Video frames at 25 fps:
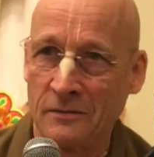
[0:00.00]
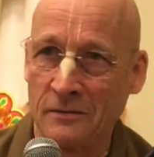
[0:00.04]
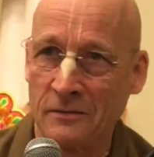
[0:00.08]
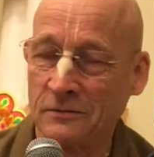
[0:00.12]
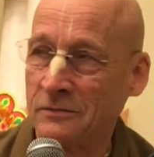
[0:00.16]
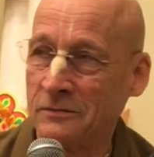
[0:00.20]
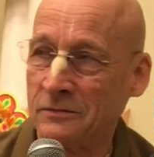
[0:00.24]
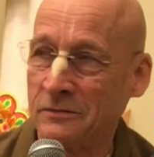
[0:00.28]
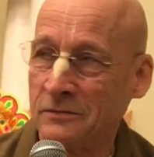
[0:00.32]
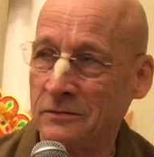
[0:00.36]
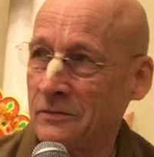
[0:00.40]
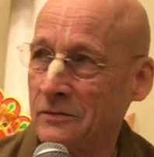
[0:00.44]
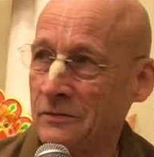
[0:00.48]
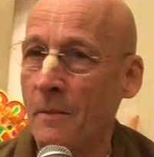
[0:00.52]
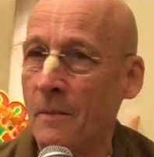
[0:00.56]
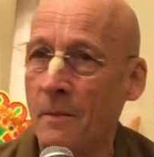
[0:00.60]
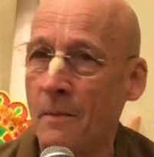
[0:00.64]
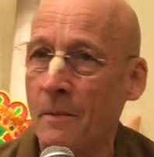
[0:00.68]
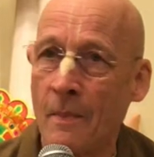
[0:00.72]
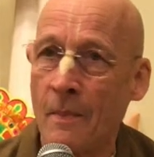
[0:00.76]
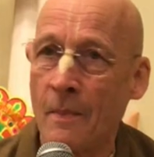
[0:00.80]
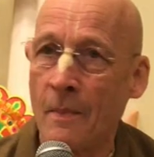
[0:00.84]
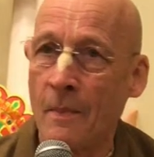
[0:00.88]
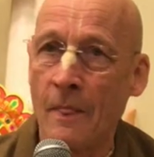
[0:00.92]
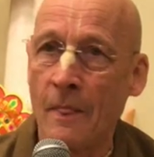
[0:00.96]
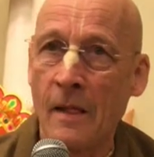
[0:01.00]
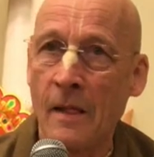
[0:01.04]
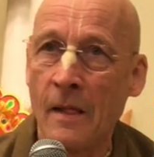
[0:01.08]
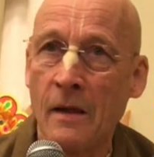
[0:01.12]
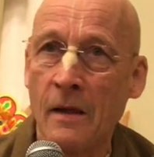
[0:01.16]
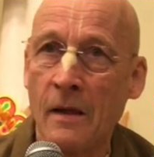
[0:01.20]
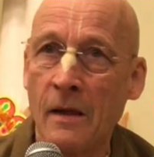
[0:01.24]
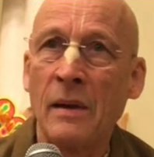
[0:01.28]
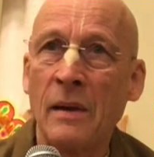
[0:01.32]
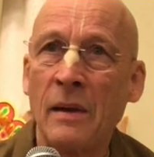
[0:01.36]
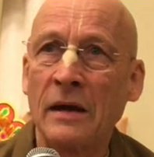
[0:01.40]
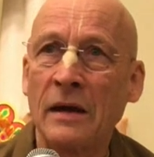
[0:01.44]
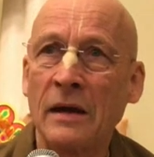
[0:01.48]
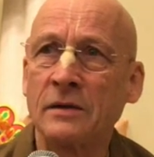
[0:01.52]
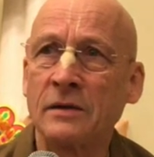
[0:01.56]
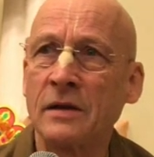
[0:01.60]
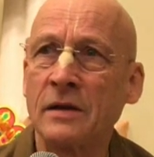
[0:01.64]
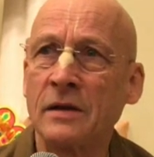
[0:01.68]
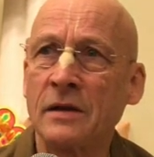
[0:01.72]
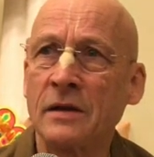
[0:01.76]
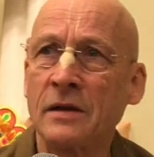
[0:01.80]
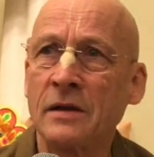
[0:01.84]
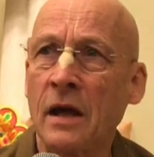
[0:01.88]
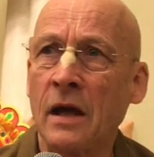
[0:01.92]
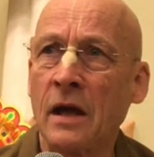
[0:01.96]
Bhakta, I think you're
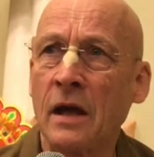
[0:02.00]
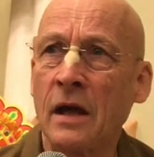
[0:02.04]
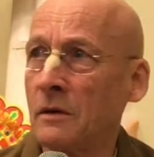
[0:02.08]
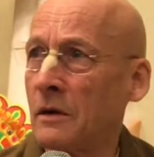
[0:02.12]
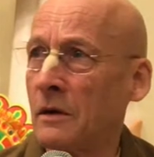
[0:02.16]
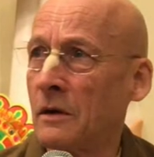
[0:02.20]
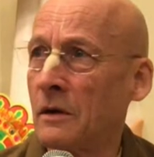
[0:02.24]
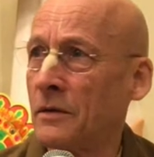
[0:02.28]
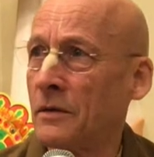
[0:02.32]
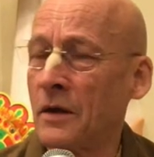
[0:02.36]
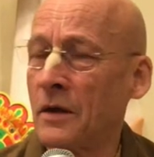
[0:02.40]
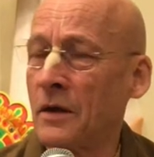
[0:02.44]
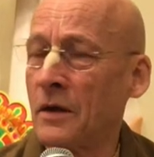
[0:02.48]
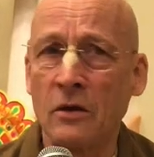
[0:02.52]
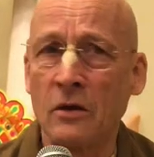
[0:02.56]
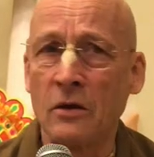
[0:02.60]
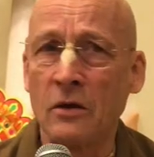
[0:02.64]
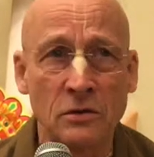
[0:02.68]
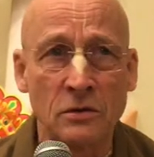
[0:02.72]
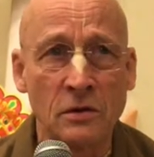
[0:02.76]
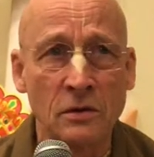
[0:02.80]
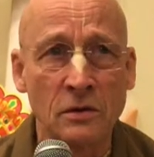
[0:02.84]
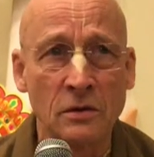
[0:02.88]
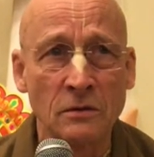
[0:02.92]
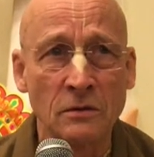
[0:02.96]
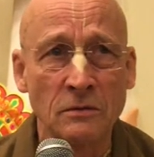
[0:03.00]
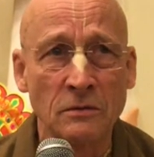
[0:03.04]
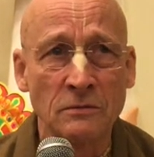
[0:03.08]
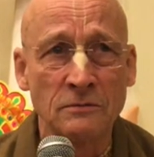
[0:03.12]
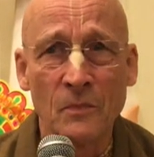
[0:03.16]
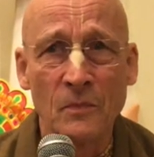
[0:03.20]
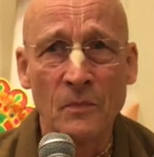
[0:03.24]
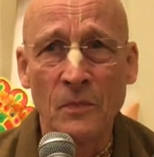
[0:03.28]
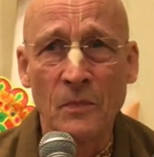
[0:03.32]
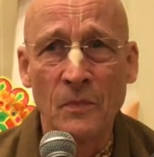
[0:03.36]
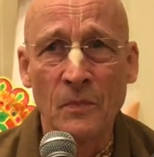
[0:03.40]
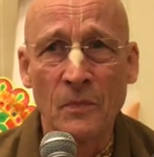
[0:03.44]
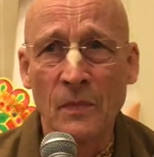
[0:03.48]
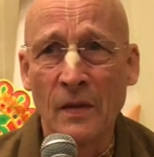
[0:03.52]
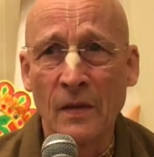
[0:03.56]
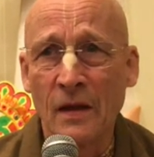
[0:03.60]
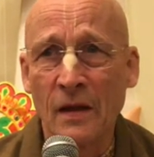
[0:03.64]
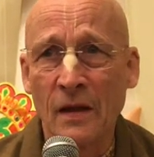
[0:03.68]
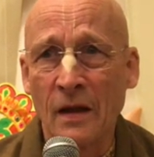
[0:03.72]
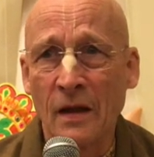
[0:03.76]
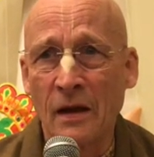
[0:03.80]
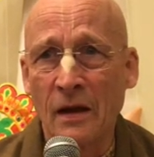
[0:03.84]
next. Hare Krishna.